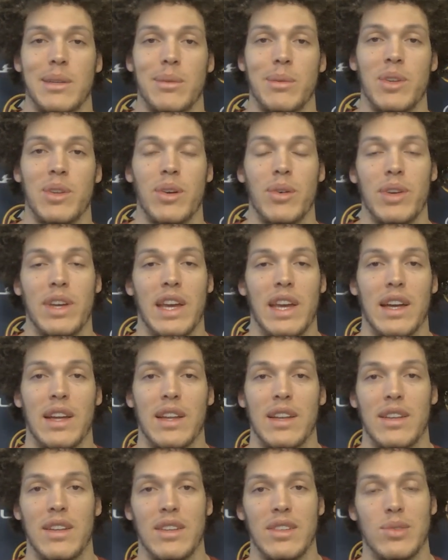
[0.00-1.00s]
You know, we had
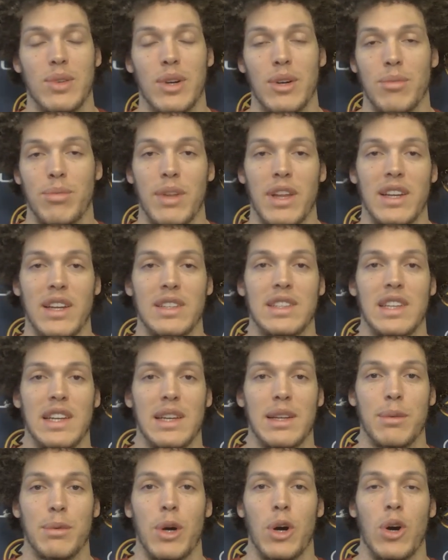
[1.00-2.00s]
12 players that
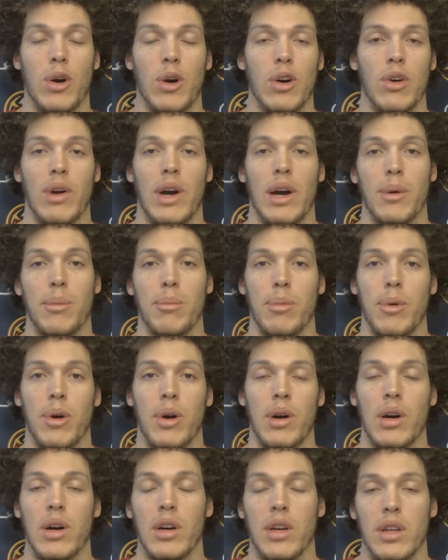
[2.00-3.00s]
could all go out and
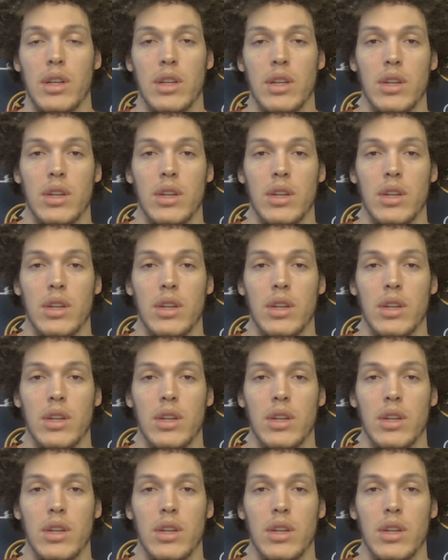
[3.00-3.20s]
ball,